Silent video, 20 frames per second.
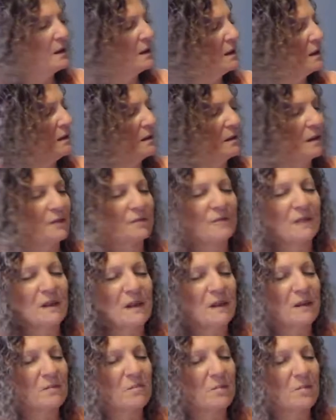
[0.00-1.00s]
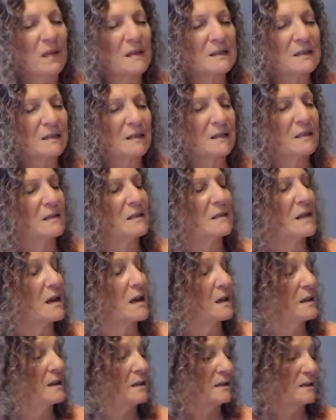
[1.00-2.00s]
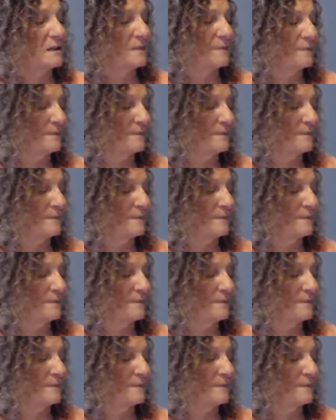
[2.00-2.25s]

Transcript: Love, light, and blessings, guys.